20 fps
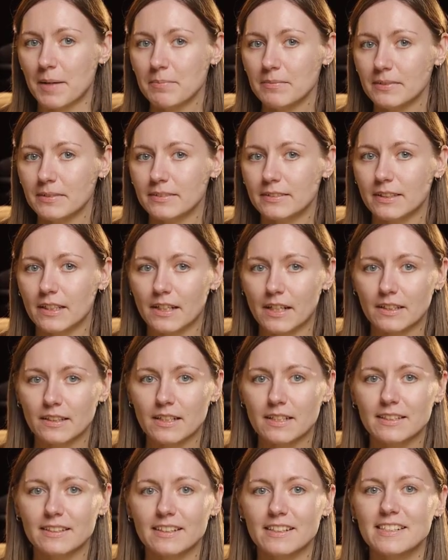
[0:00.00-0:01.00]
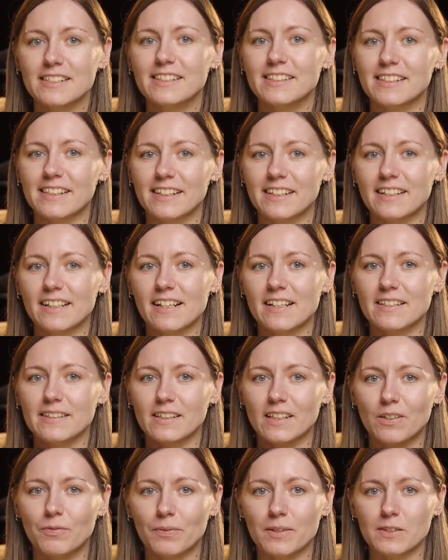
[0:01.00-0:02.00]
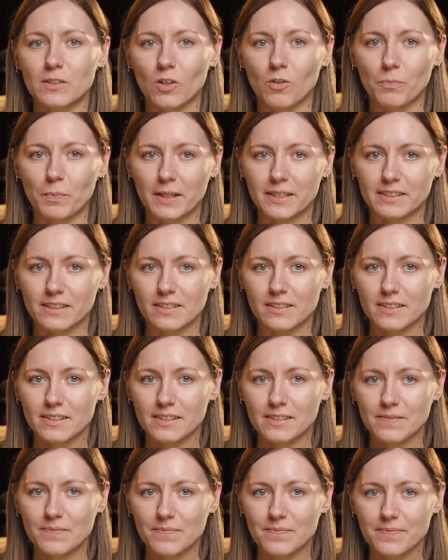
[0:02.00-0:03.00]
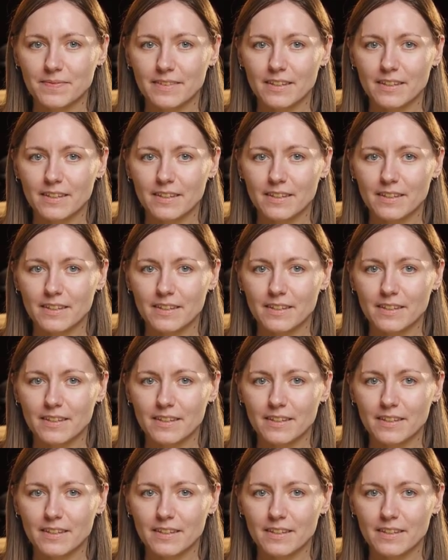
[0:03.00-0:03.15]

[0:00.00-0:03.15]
game renders a single surface of pixels.